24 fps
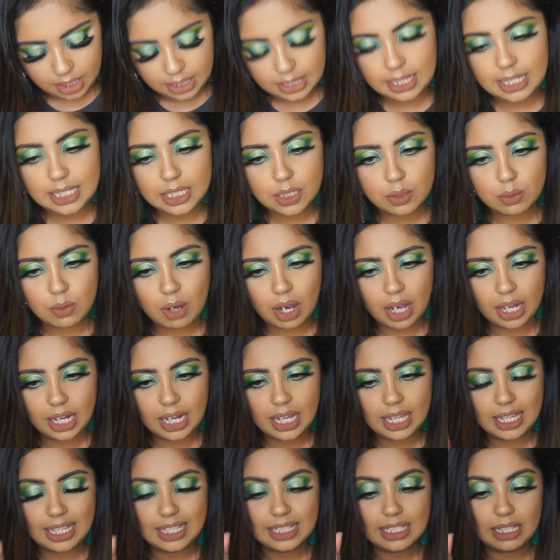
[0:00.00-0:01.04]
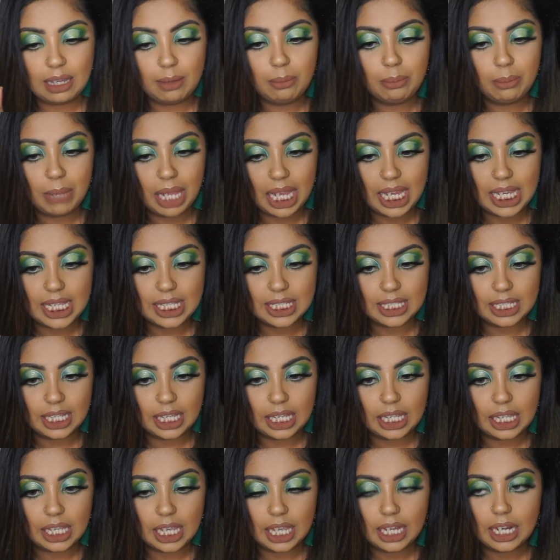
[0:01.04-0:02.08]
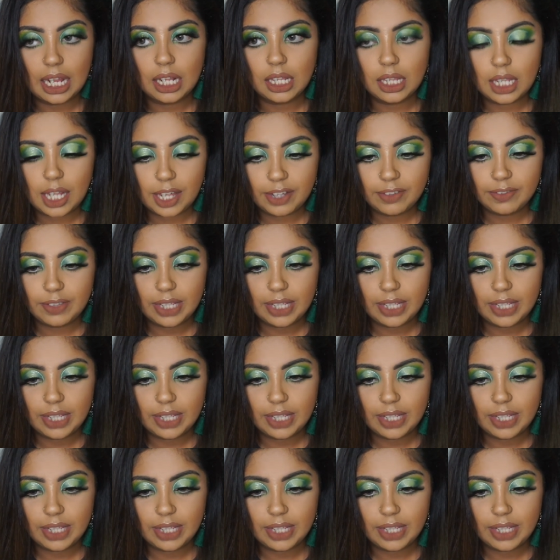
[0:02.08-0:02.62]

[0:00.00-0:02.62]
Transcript: This one is amazing, and I love